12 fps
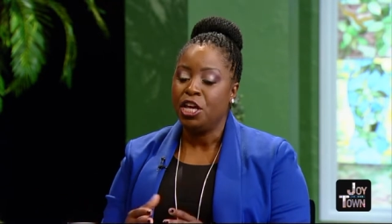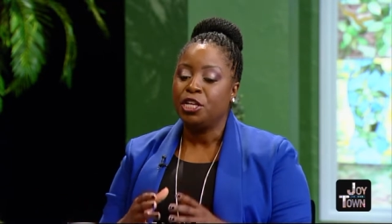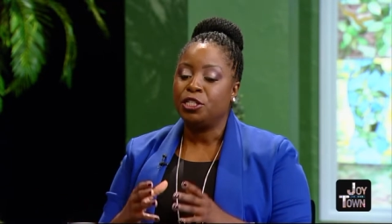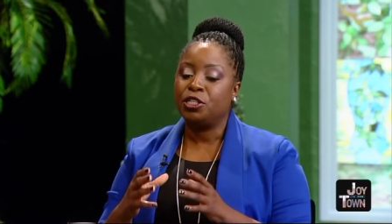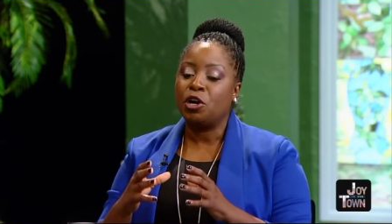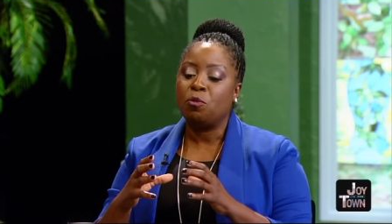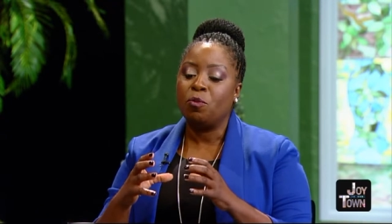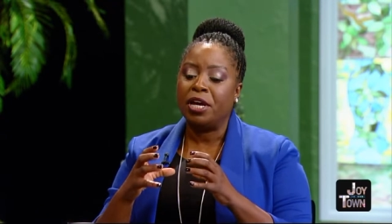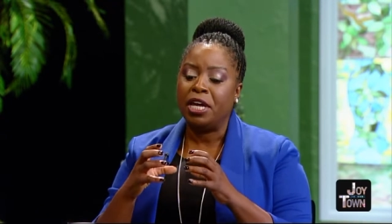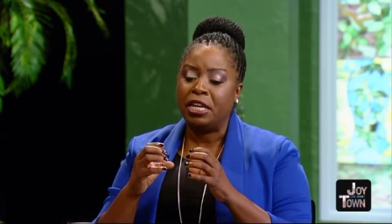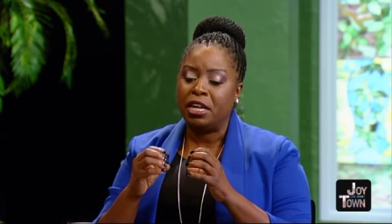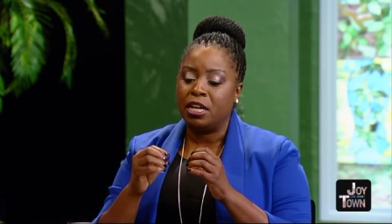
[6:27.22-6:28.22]
So
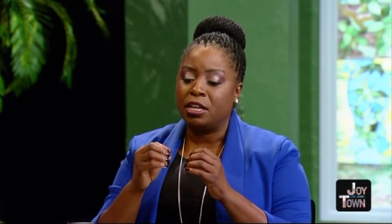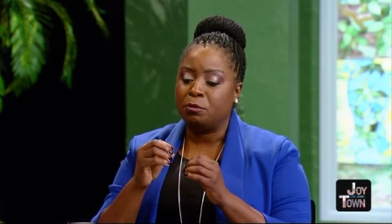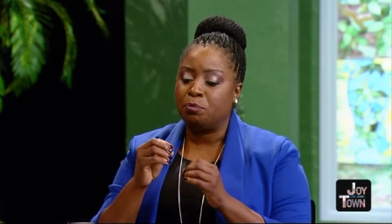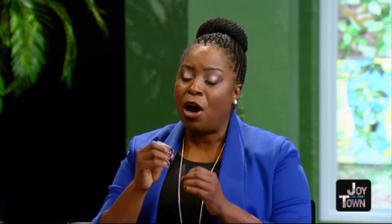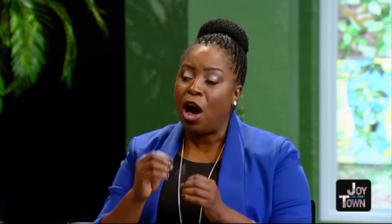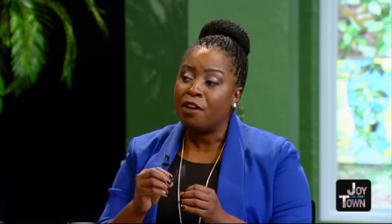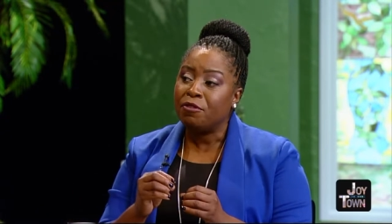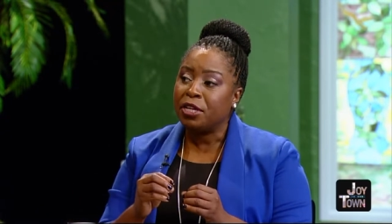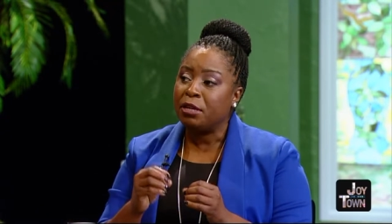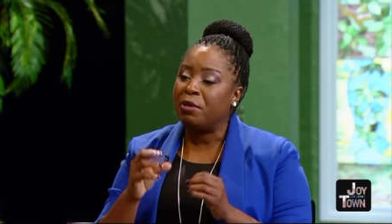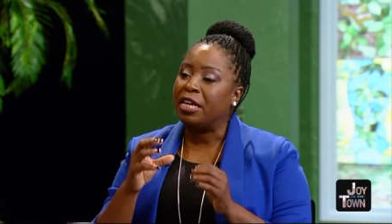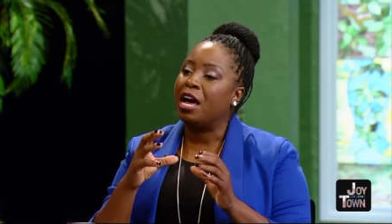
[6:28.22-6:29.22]
when
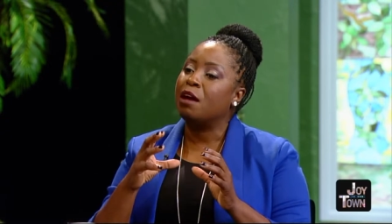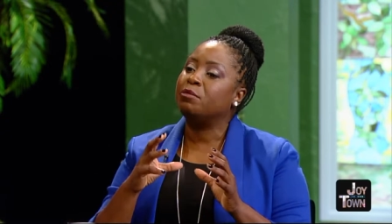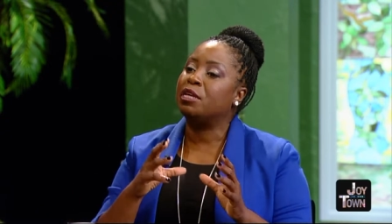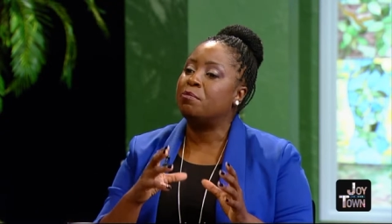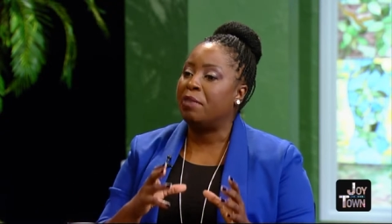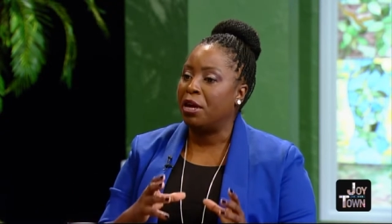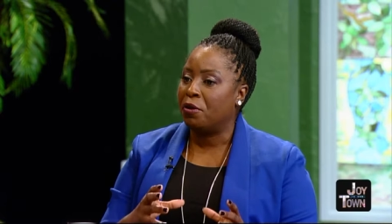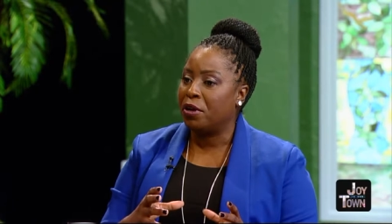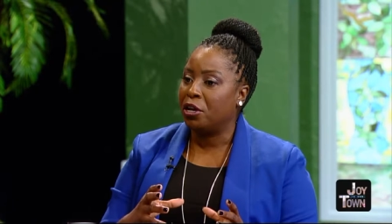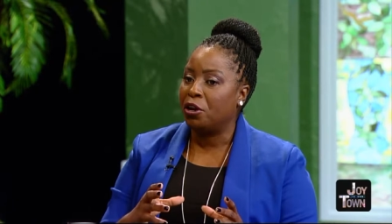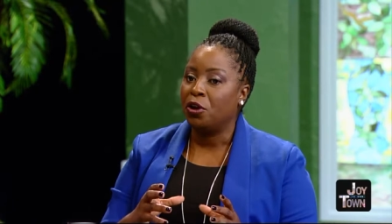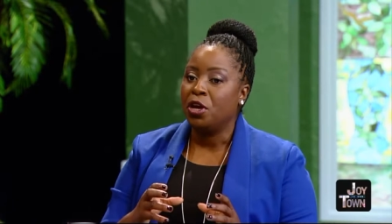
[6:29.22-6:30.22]
poverty becomes a
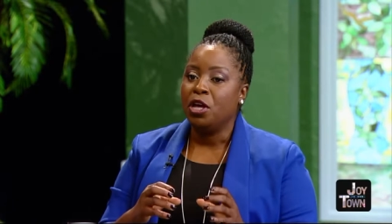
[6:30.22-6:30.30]
barrier,